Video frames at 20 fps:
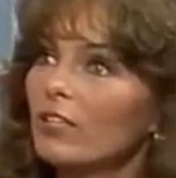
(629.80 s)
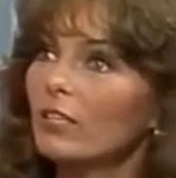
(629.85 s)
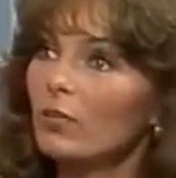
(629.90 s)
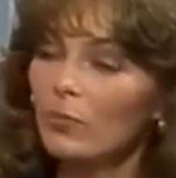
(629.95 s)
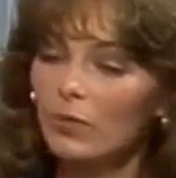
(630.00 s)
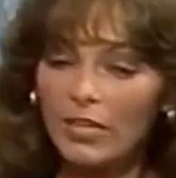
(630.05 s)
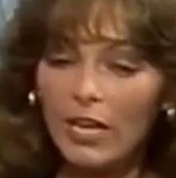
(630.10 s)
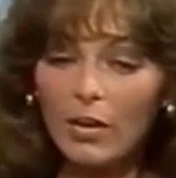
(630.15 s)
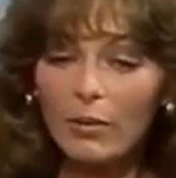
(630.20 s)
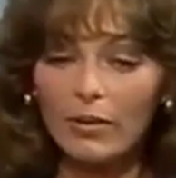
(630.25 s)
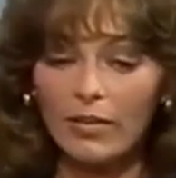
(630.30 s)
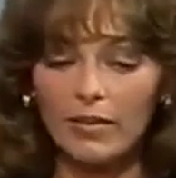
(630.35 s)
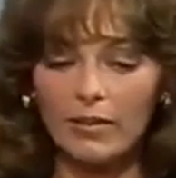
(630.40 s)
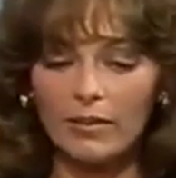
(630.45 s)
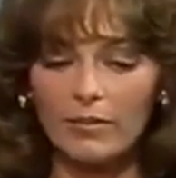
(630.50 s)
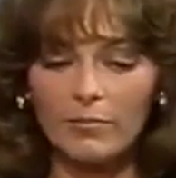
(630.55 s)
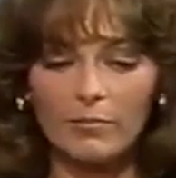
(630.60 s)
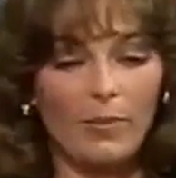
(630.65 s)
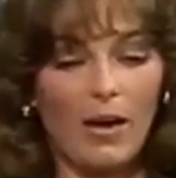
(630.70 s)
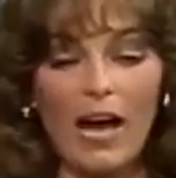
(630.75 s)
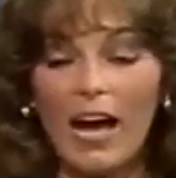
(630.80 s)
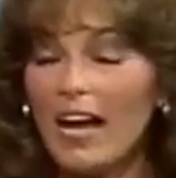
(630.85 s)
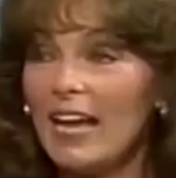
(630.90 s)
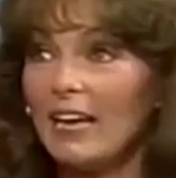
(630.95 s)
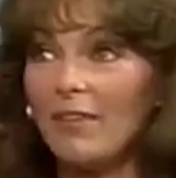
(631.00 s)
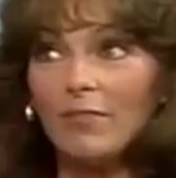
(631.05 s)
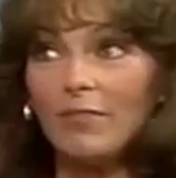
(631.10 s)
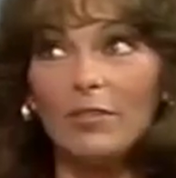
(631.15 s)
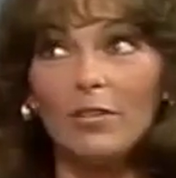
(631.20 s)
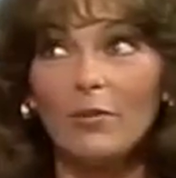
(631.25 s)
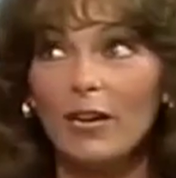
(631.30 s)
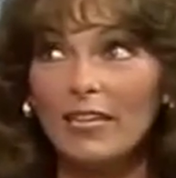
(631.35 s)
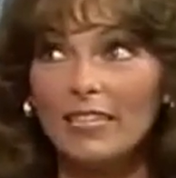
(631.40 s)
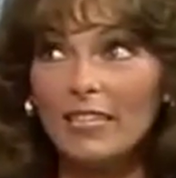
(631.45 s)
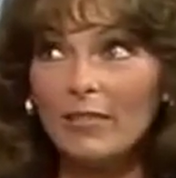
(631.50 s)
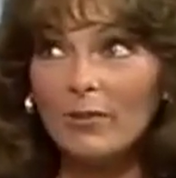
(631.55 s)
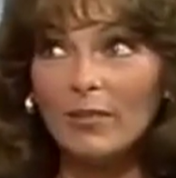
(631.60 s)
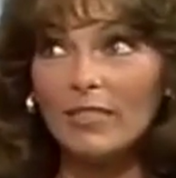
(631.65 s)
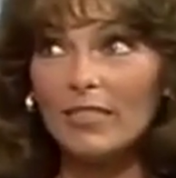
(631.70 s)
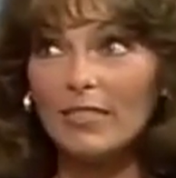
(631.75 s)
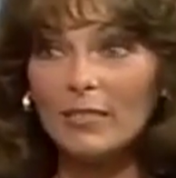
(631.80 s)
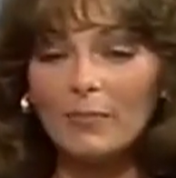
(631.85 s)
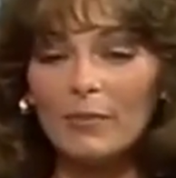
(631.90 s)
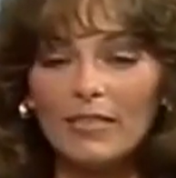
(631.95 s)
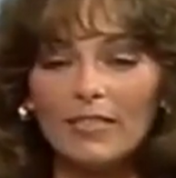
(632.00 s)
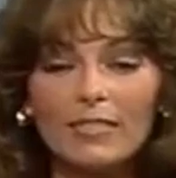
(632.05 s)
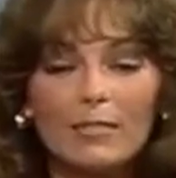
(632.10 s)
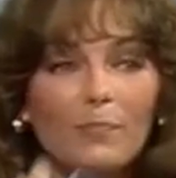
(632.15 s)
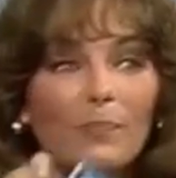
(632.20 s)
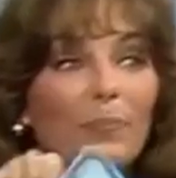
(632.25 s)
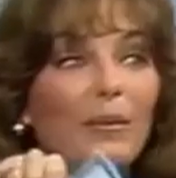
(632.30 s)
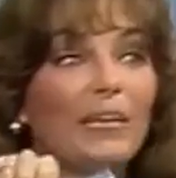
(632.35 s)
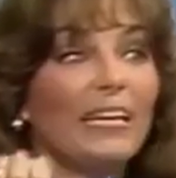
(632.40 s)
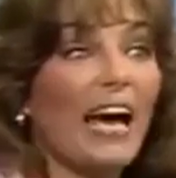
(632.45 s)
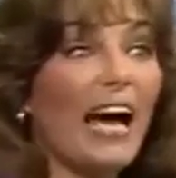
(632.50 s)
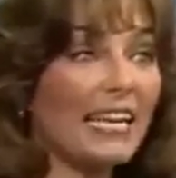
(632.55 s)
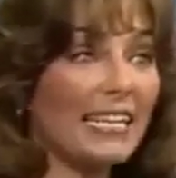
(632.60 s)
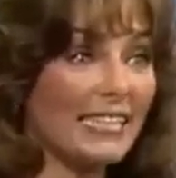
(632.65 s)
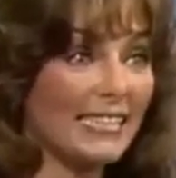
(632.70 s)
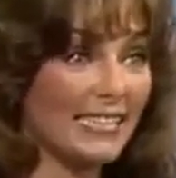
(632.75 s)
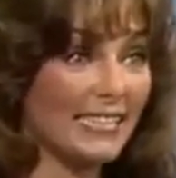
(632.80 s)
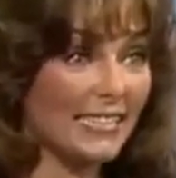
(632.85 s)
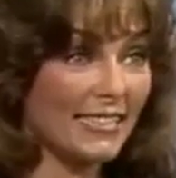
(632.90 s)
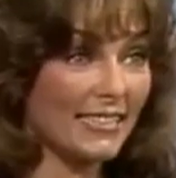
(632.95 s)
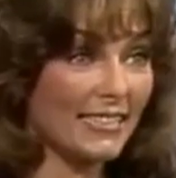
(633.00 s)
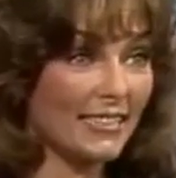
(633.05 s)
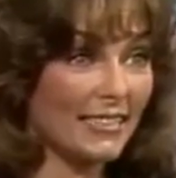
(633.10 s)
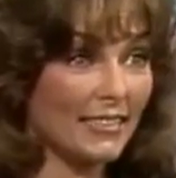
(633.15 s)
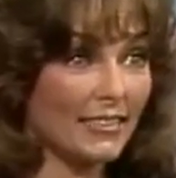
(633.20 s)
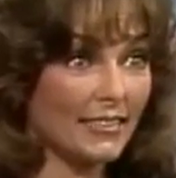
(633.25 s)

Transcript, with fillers: you would know it. But I have no idea what this means. Bananas.